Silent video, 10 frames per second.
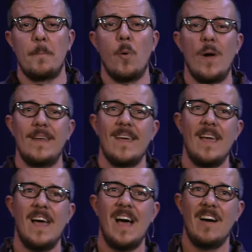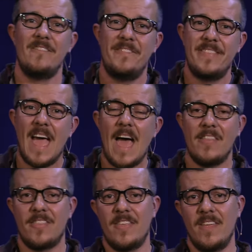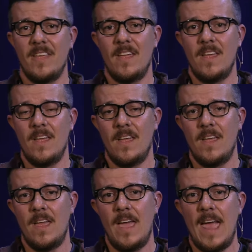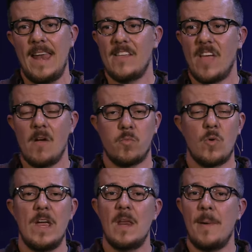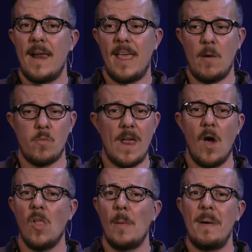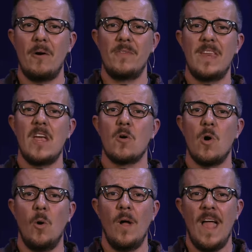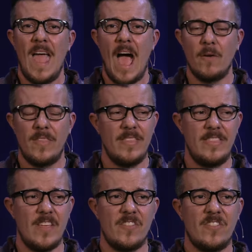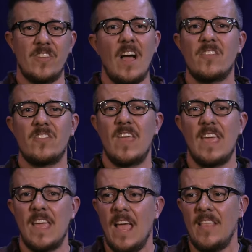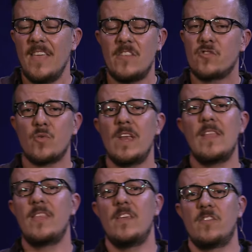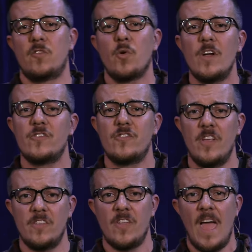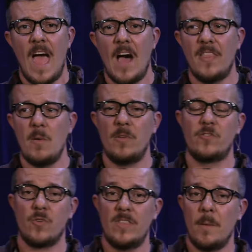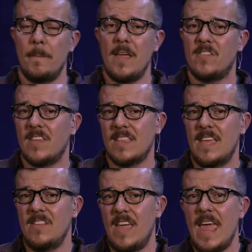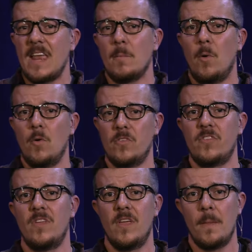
the point of death. And as I read about it, I read all about Nero, how disgusting they treated these Christians, how they would treat them basically as animals